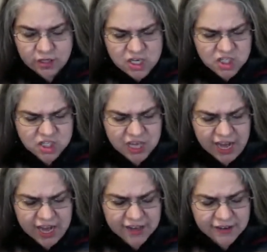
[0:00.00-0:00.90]
She
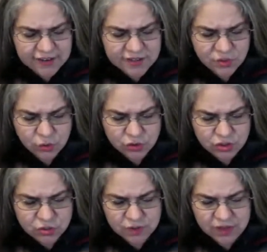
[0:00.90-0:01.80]
hated the
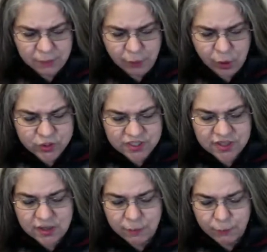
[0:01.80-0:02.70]
soldiers when they posted
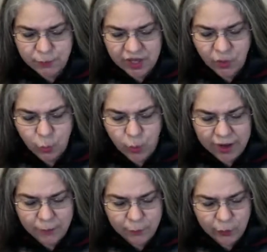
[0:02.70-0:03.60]
the big
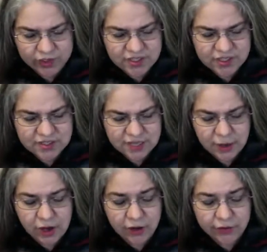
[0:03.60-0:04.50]
white bulletins
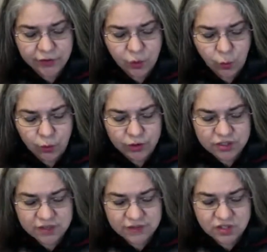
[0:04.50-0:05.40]
out on the corners
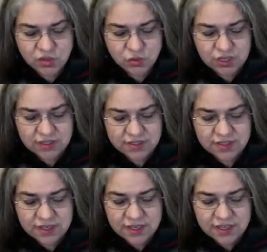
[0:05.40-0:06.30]
of the streets,
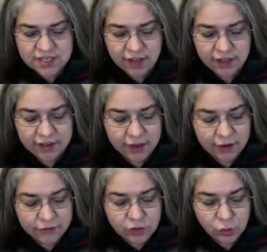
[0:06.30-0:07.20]
telling of
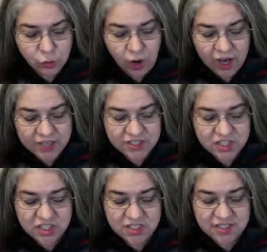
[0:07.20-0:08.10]
new
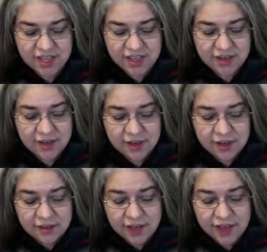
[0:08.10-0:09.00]
hostages that
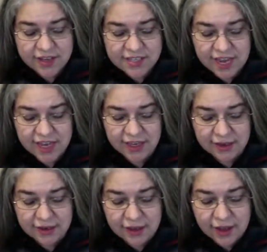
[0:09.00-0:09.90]
they had taken
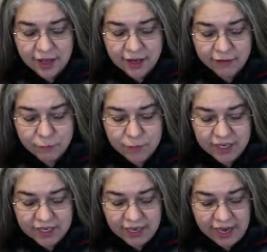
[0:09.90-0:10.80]
and of
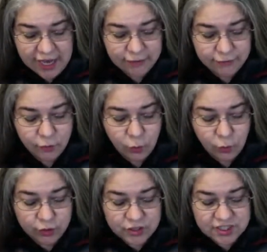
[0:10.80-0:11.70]
many hateful
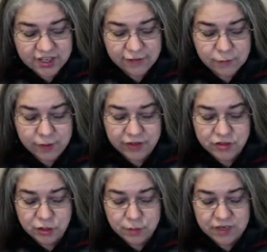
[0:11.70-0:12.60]
orders given by the
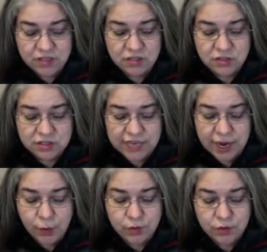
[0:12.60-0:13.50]
German
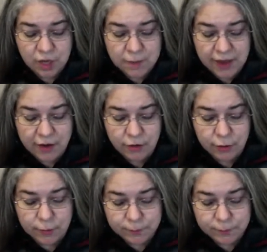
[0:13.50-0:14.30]
town commander.